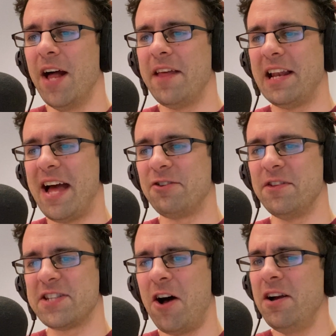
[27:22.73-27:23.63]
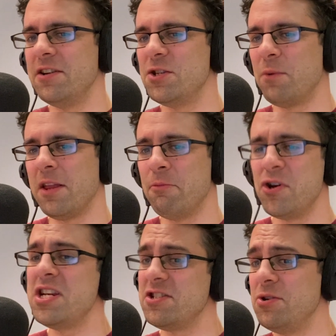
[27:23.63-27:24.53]
They land on this island where the
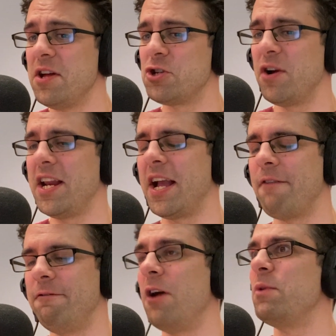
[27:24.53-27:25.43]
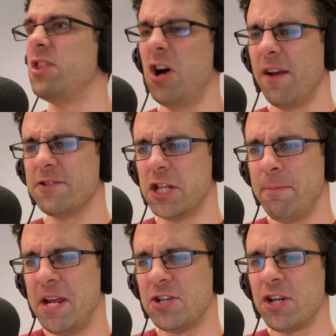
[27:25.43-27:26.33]
Marines do their training and fight with knives on the
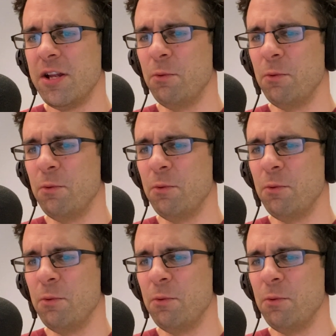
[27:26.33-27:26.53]
beach,